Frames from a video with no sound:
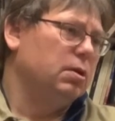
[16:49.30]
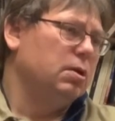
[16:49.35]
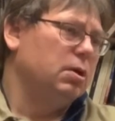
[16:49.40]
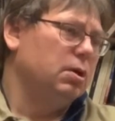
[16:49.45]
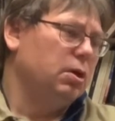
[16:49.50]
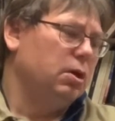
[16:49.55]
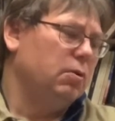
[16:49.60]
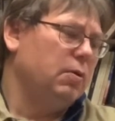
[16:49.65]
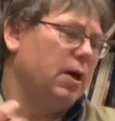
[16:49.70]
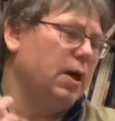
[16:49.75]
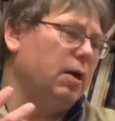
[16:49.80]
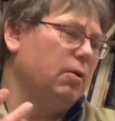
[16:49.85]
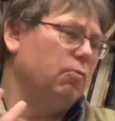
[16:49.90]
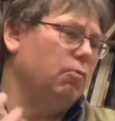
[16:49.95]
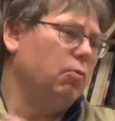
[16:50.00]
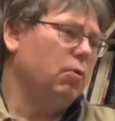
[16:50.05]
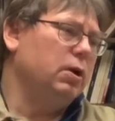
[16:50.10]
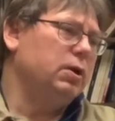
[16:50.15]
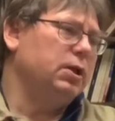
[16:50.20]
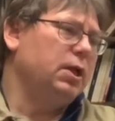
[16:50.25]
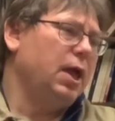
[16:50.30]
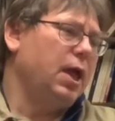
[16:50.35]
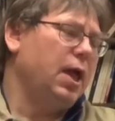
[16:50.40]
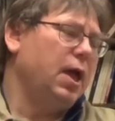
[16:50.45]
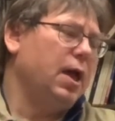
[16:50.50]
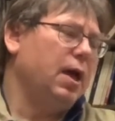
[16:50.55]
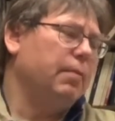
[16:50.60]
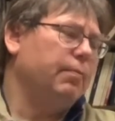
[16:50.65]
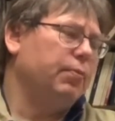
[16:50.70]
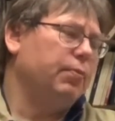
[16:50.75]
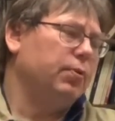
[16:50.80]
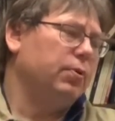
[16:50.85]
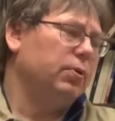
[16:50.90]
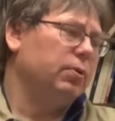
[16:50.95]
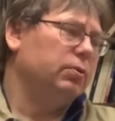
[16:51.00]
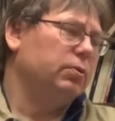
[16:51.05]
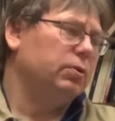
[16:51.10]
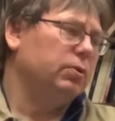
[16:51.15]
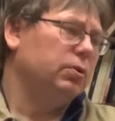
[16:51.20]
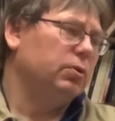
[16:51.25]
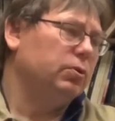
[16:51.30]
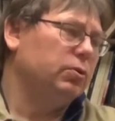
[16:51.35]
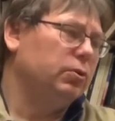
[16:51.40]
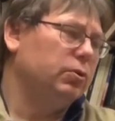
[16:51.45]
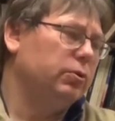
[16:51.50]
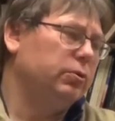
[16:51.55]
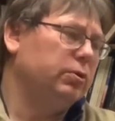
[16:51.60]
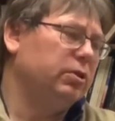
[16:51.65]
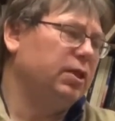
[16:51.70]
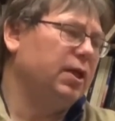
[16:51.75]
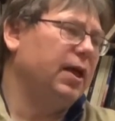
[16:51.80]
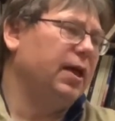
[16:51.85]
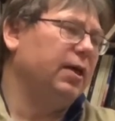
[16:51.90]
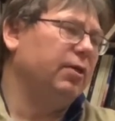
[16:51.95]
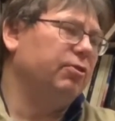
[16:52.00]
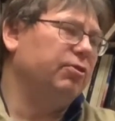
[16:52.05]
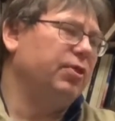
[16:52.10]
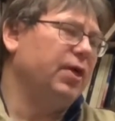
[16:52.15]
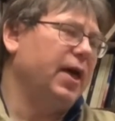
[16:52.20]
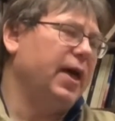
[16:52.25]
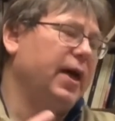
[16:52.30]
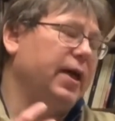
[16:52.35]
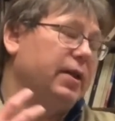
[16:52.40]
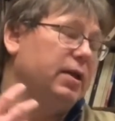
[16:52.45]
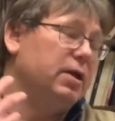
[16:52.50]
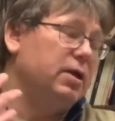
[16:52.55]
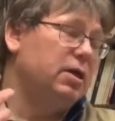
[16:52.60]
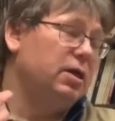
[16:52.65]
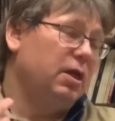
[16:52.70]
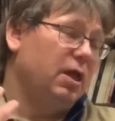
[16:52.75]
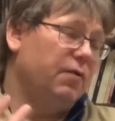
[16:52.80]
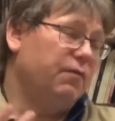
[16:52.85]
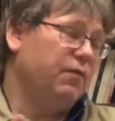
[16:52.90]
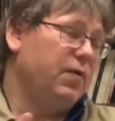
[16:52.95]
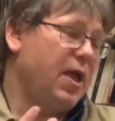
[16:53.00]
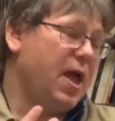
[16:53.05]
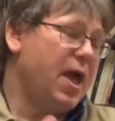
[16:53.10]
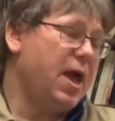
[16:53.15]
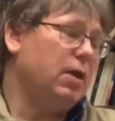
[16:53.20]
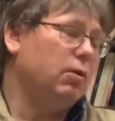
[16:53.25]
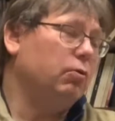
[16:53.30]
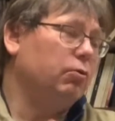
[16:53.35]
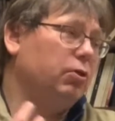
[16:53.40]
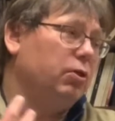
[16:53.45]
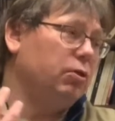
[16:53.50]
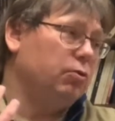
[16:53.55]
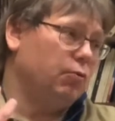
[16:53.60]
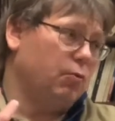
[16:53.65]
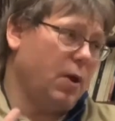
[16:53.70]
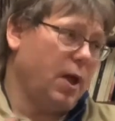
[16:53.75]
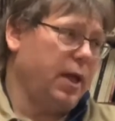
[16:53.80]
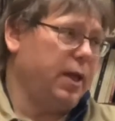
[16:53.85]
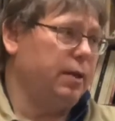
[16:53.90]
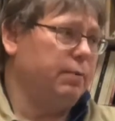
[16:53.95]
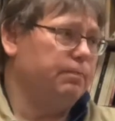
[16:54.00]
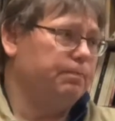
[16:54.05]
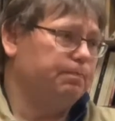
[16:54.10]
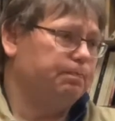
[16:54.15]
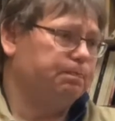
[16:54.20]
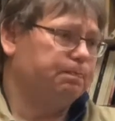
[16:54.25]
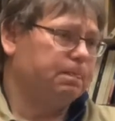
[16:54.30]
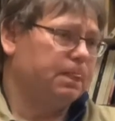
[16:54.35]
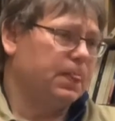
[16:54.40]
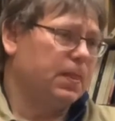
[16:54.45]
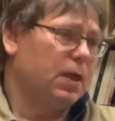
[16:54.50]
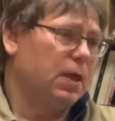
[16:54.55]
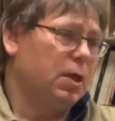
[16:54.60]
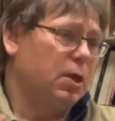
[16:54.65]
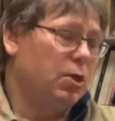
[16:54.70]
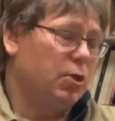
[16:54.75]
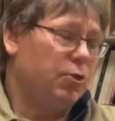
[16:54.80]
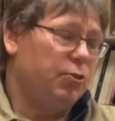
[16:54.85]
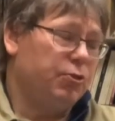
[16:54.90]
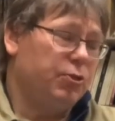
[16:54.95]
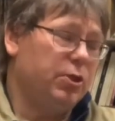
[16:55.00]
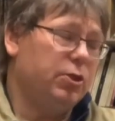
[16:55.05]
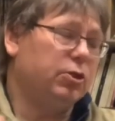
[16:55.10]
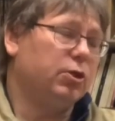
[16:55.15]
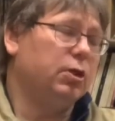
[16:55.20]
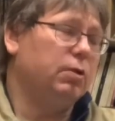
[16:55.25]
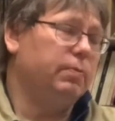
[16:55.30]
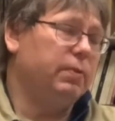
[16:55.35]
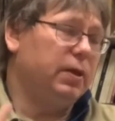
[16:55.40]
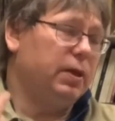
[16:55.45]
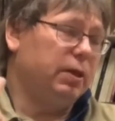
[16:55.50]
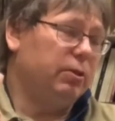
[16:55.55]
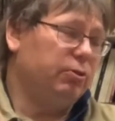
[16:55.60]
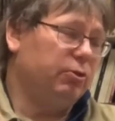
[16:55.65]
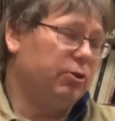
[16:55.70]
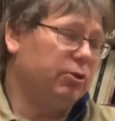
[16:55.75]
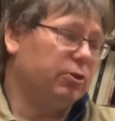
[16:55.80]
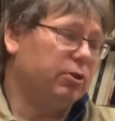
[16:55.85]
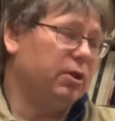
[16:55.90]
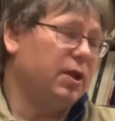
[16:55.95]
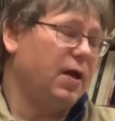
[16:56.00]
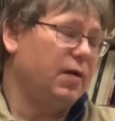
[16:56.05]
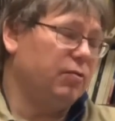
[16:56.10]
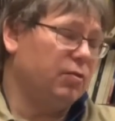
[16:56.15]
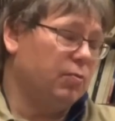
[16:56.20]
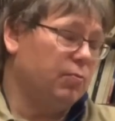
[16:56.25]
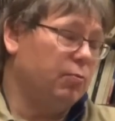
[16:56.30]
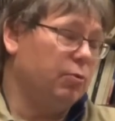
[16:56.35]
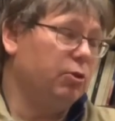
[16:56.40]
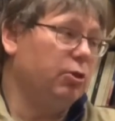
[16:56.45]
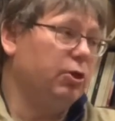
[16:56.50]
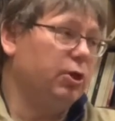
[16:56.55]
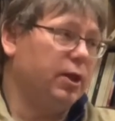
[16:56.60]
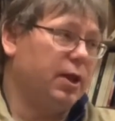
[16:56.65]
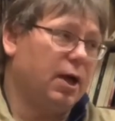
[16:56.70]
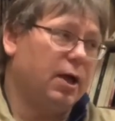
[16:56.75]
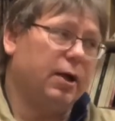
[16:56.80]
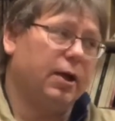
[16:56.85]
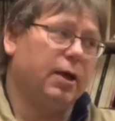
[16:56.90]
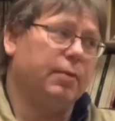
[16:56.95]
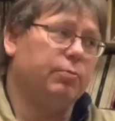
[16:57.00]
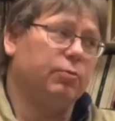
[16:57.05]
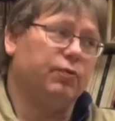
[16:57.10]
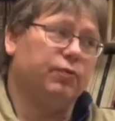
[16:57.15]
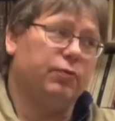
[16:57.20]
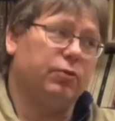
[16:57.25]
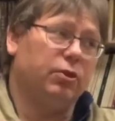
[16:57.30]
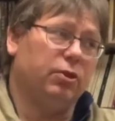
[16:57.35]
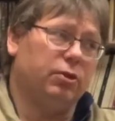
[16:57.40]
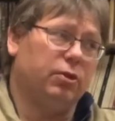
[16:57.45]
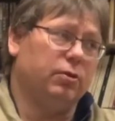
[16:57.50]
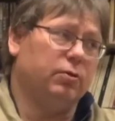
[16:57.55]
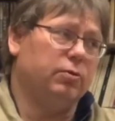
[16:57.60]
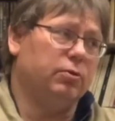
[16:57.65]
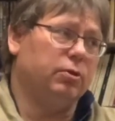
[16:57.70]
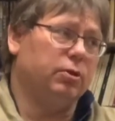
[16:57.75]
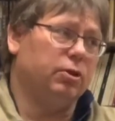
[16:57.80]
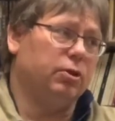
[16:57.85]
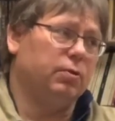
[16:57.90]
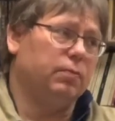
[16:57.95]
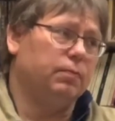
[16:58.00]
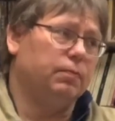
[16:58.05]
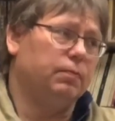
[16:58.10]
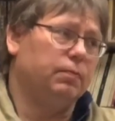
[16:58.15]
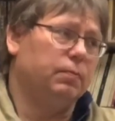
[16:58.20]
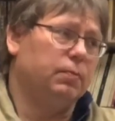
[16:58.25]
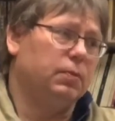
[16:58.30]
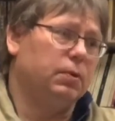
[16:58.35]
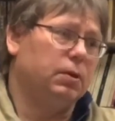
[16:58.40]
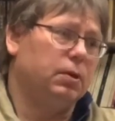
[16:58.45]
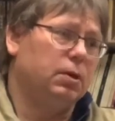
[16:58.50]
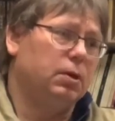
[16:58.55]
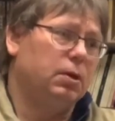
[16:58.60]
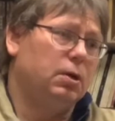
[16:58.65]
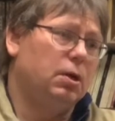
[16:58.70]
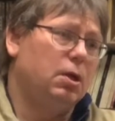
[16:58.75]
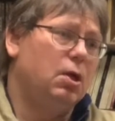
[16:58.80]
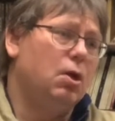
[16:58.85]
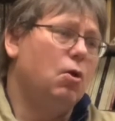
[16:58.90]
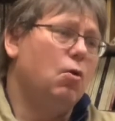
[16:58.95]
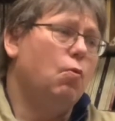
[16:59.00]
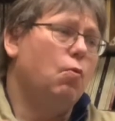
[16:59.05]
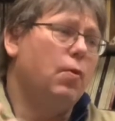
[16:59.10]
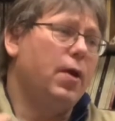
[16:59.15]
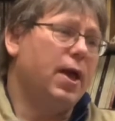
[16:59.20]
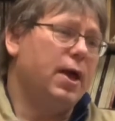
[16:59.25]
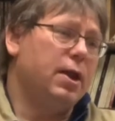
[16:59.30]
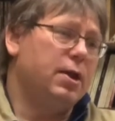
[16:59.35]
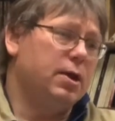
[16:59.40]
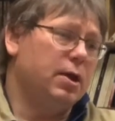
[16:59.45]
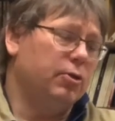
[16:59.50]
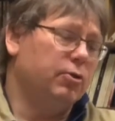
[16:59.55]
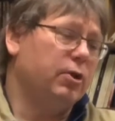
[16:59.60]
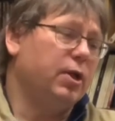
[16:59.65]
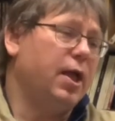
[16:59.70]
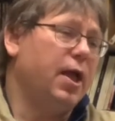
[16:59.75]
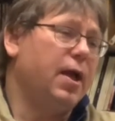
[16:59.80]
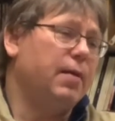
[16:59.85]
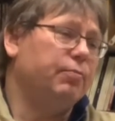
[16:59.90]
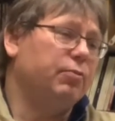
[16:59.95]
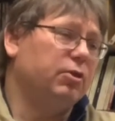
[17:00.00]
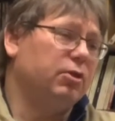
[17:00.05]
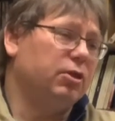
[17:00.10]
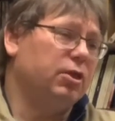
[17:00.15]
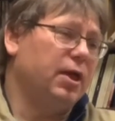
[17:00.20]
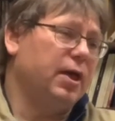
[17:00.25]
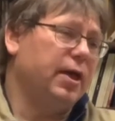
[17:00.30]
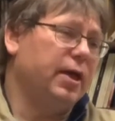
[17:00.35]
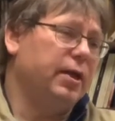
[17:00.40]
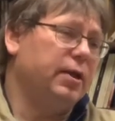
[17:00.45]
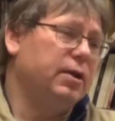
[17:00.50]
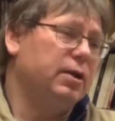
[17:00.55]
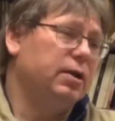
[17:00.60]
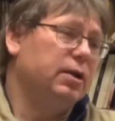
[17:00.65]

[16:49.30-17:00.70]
You had one camp who said that if we handle this right, this could have some really good outcomes for the students. We had another camp that said